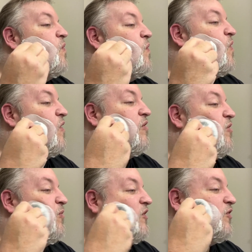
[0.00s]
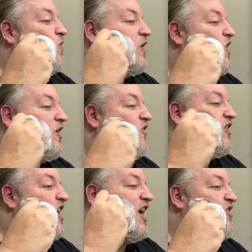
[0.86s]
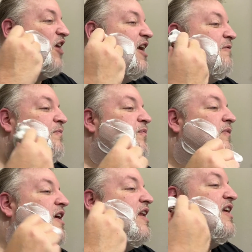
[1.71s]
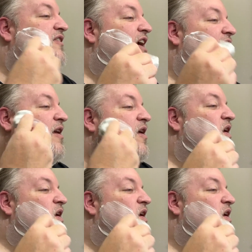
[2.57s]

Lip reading: other than what's going on stage, right? And he said,